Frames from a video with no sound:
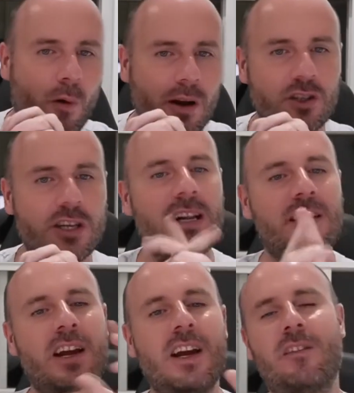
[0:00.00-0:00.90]
in her
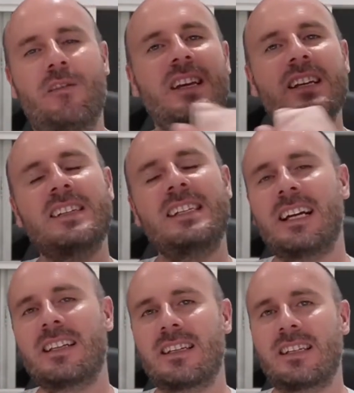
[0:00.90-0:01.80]
rose-colored
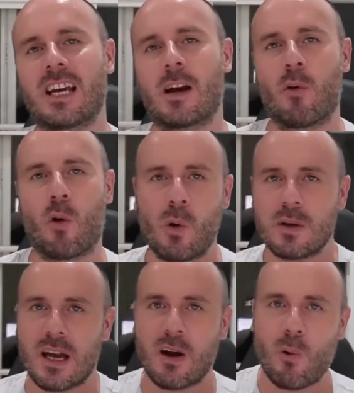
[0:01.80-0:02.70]
ivory tower
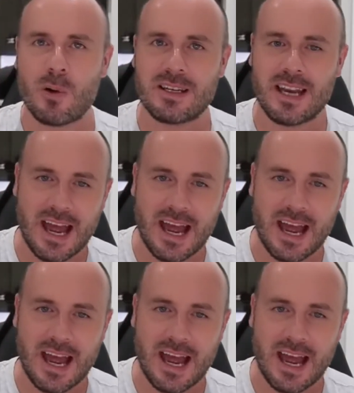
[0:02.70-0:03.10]
and